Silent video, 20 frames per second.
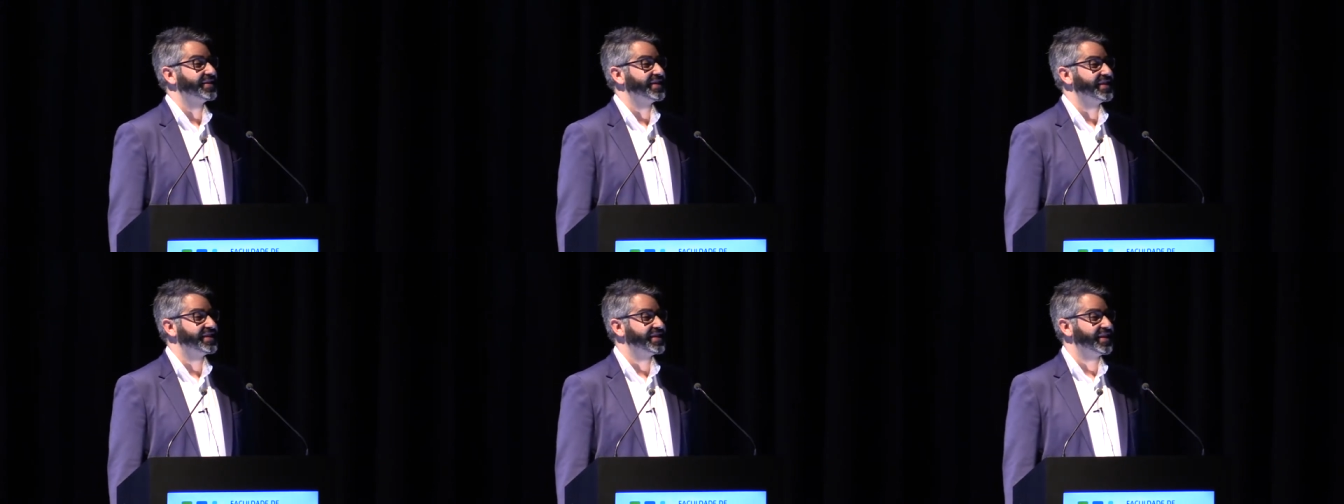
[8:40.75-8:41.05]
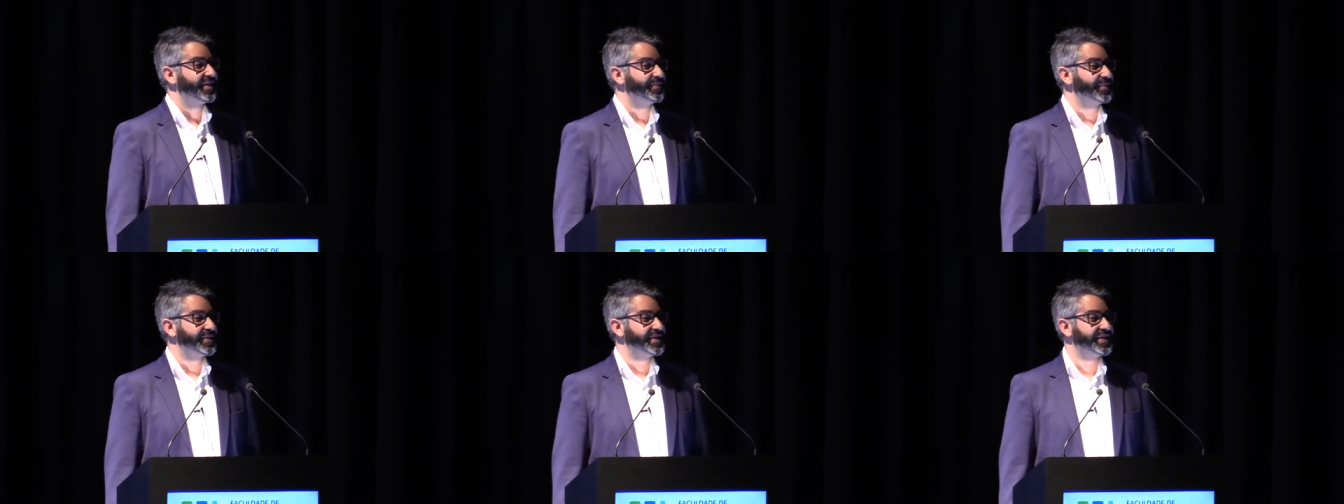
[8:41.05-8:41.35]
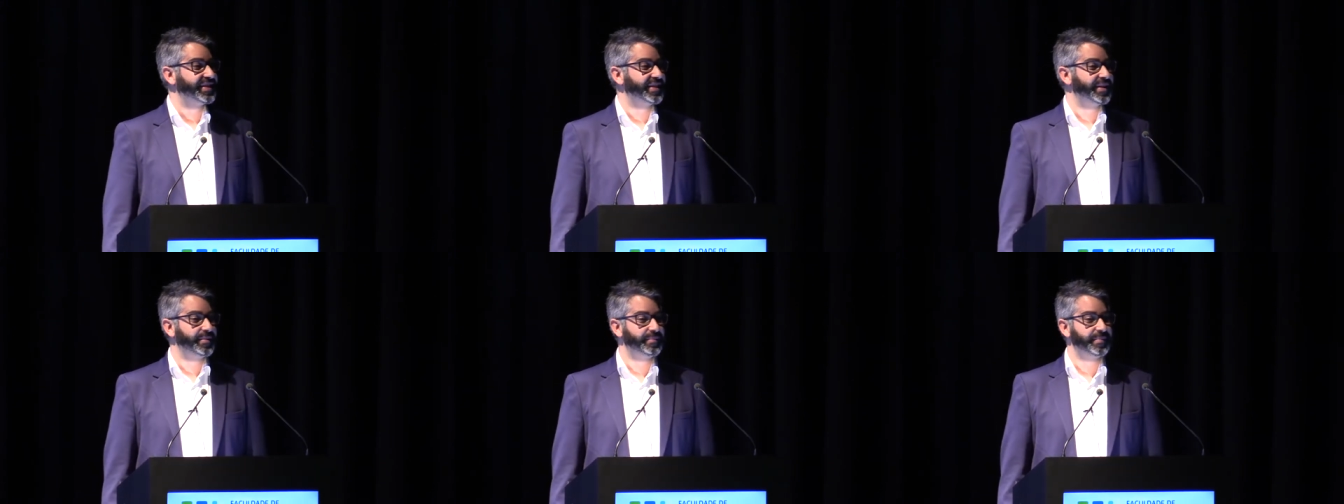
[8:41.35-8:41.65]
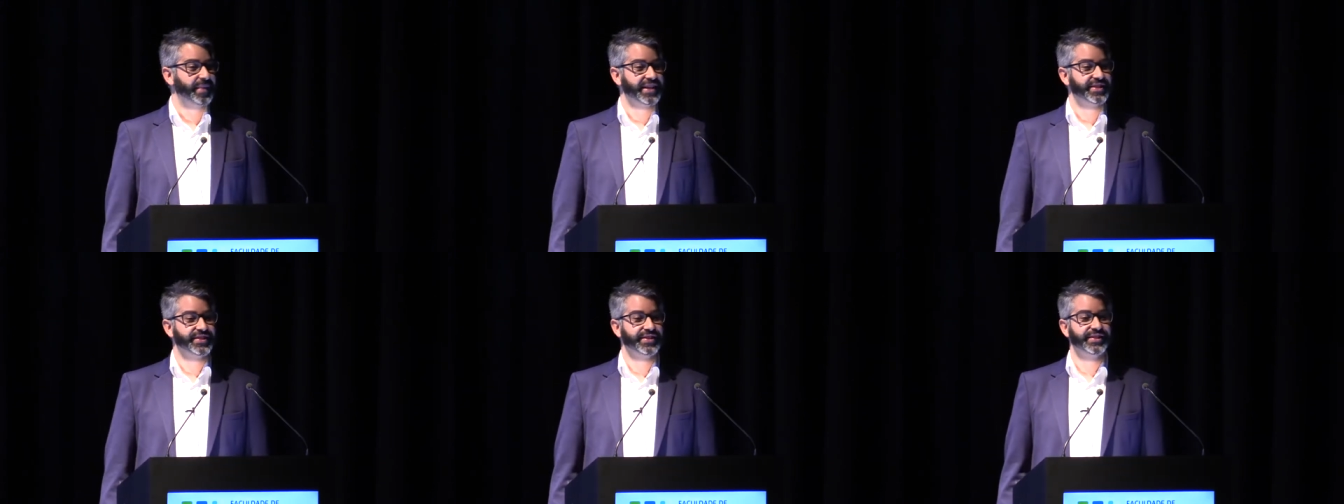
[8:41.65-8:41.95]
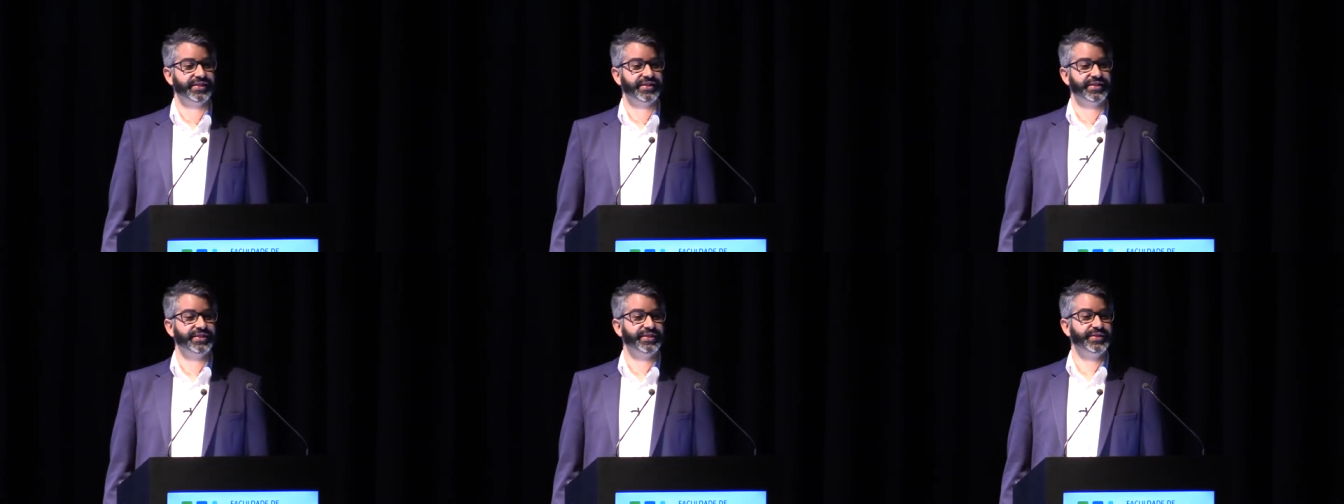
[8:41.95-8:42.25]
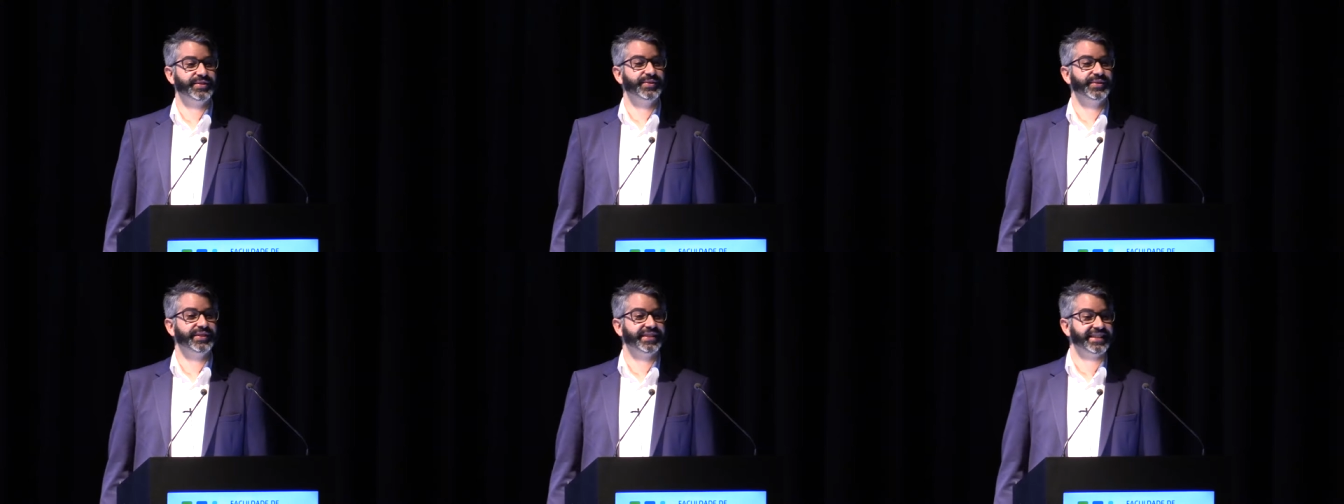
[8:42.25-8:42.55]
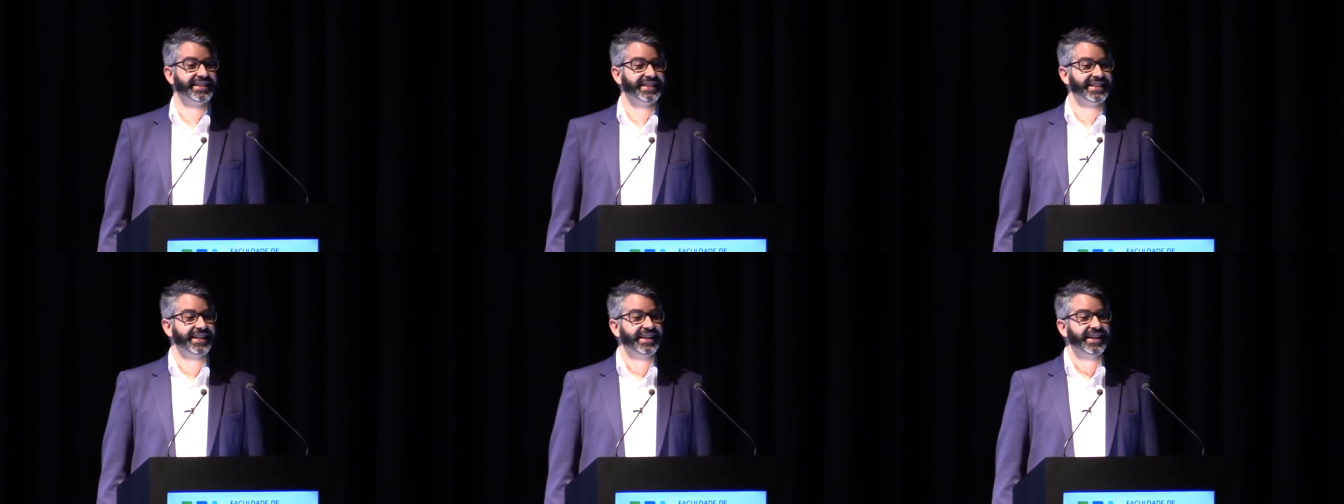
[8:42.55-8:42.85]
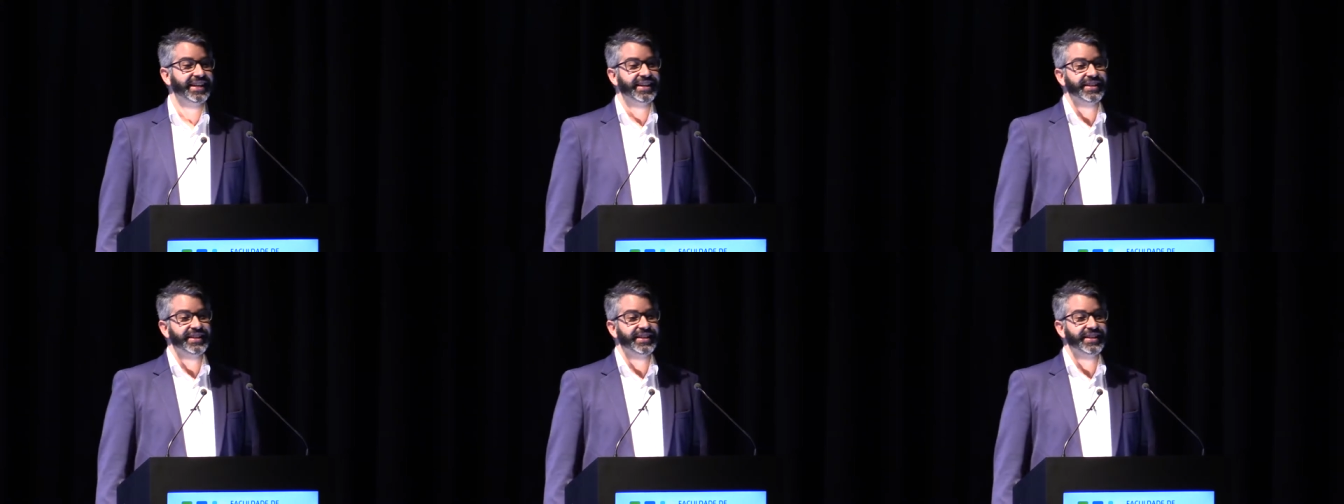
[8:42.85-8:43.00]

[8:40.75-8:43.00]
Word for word: since I was a bachelor student